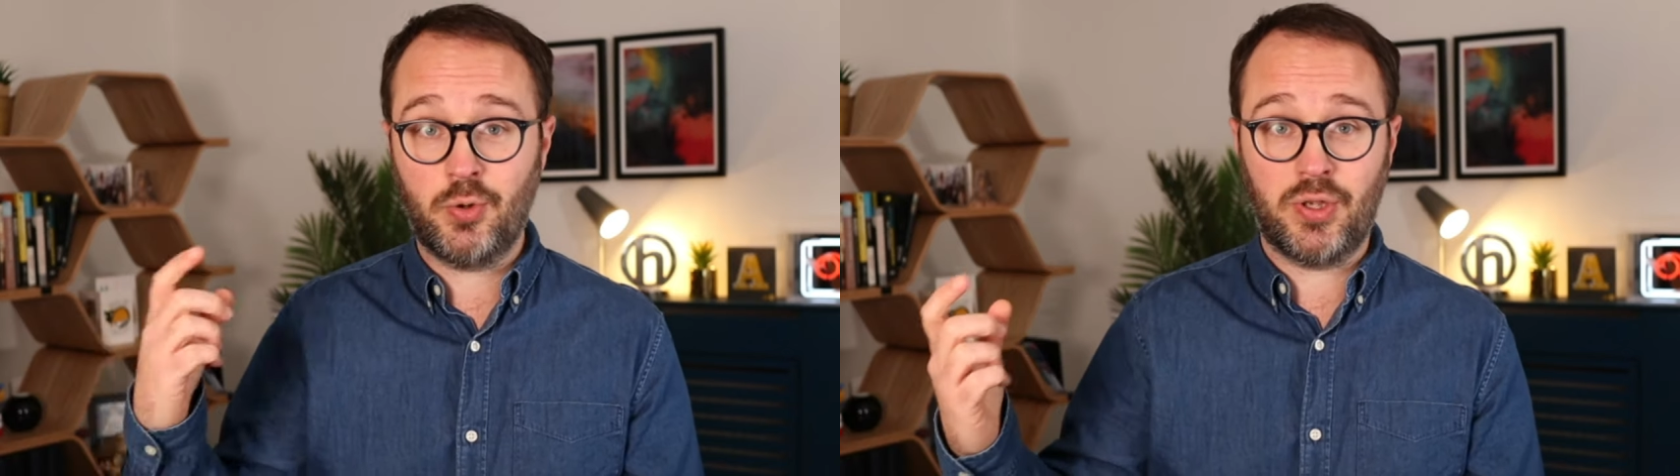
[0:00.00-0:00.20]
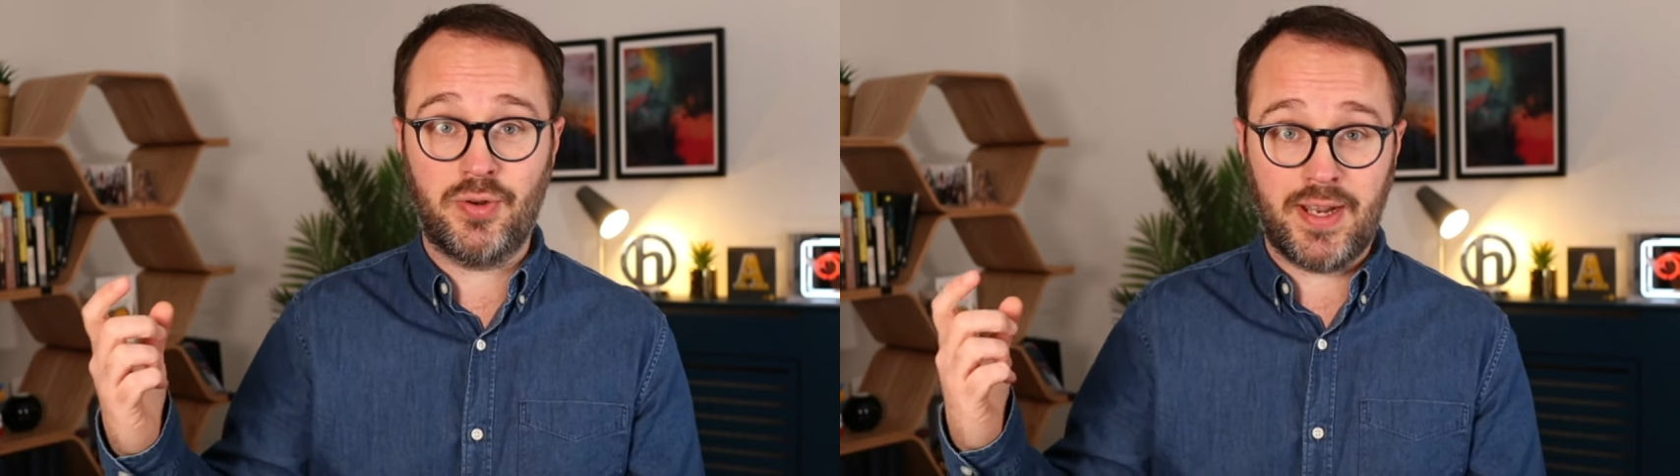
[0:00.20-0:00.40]

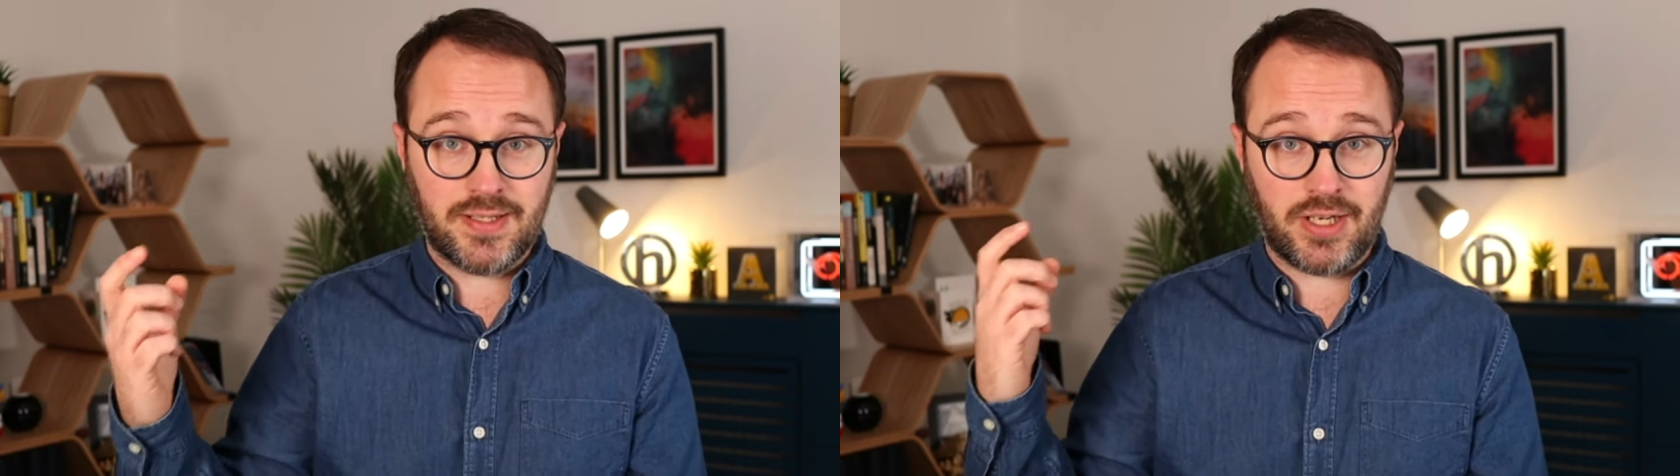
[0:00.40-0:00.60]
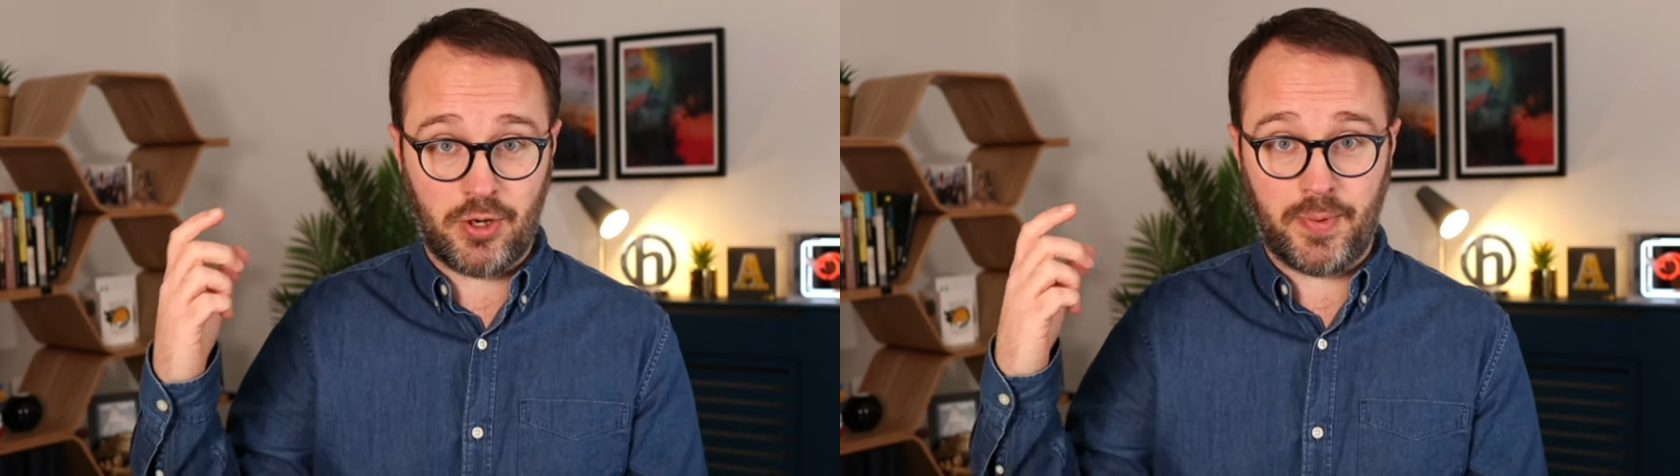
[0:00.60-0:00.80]
you need
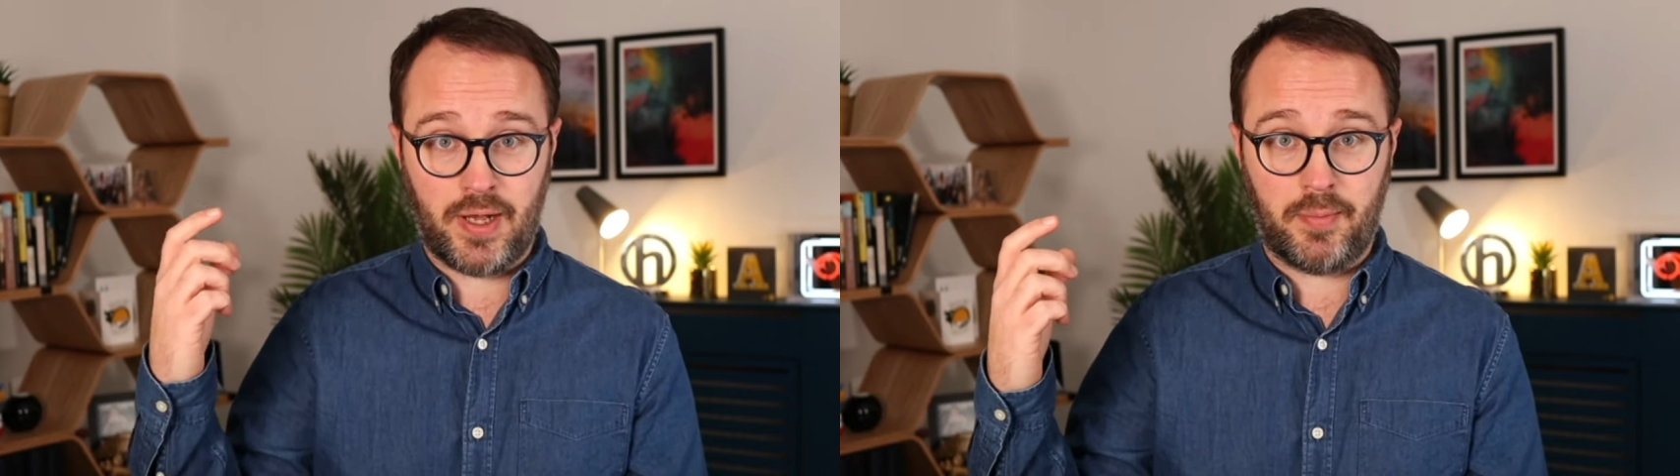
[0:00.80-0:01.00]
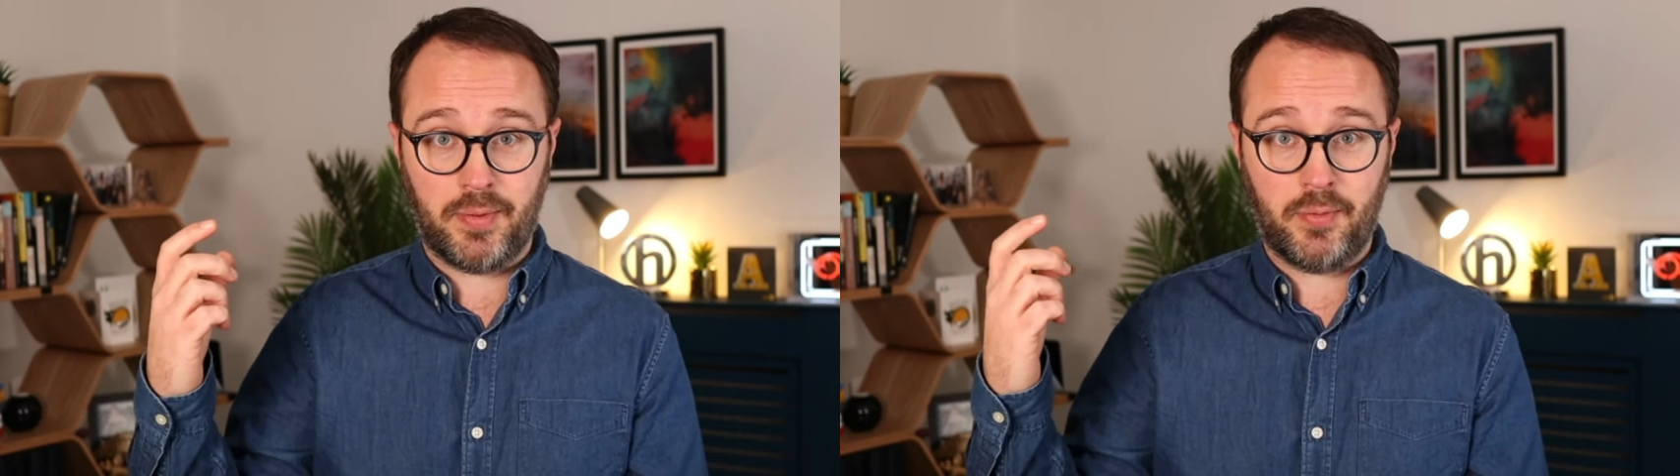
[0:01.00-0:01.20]
to open up
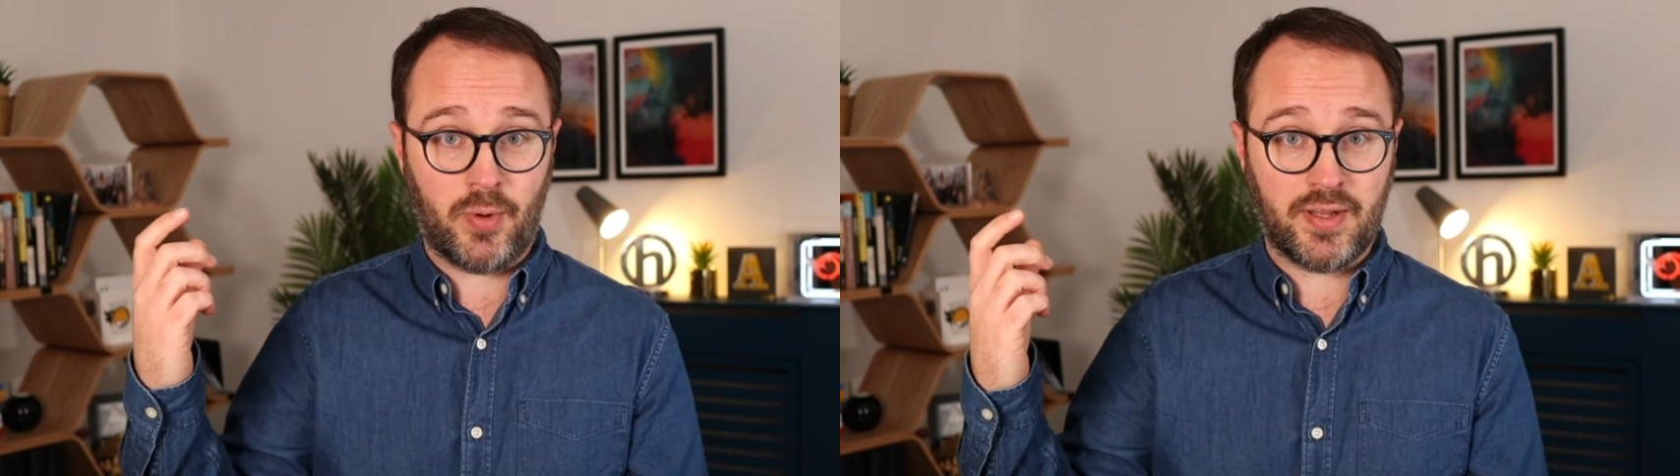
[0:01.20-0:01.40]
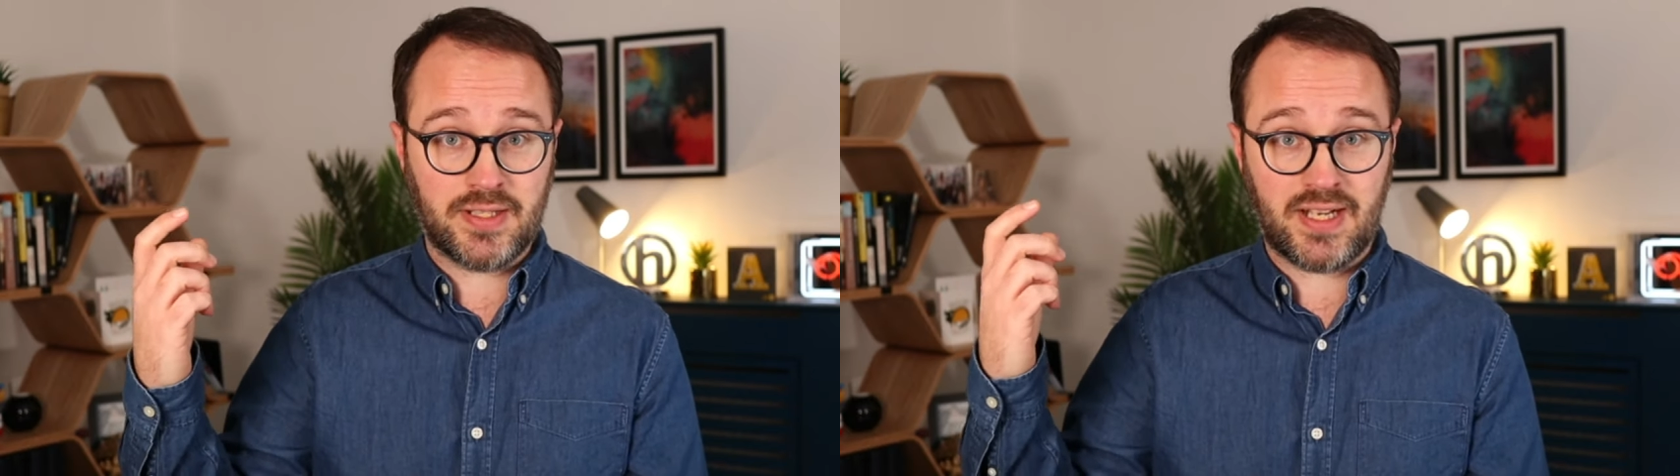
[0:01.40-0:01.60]
one
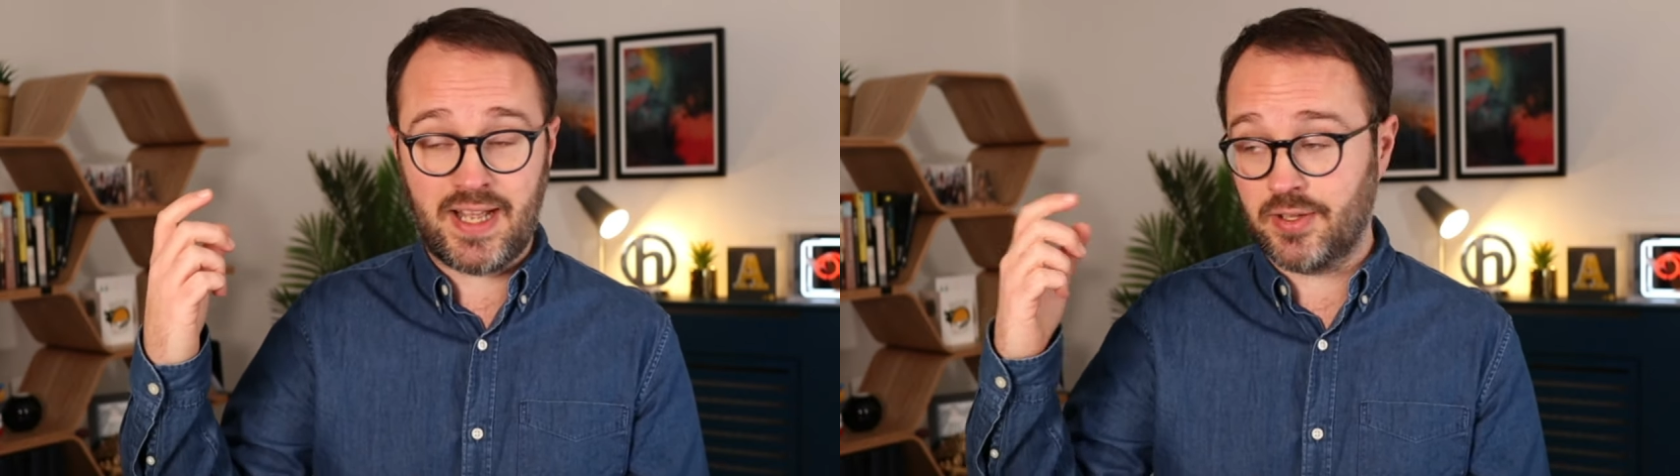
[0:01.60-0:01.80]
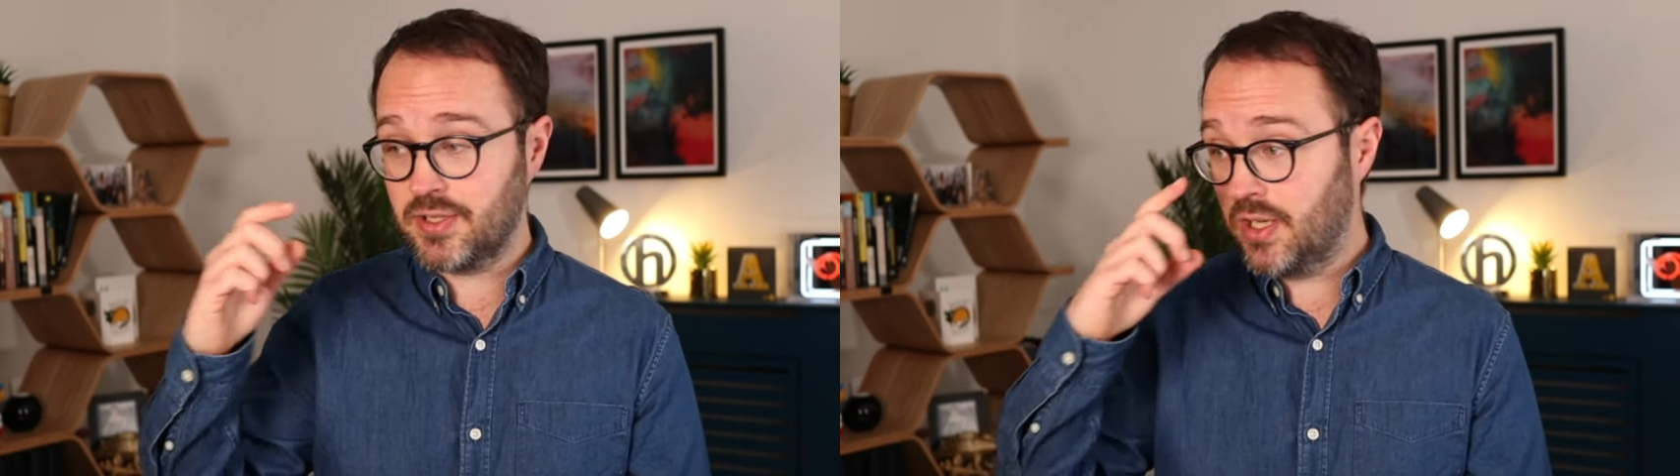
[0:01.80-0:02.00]
of these
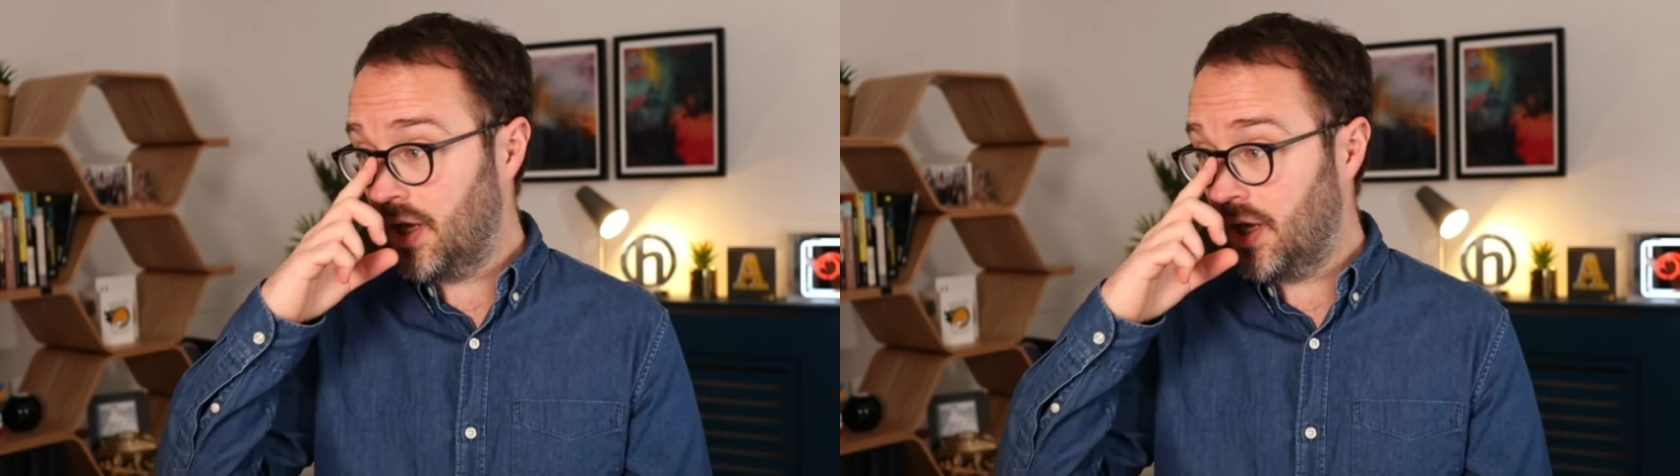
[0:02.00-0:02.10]
accounts.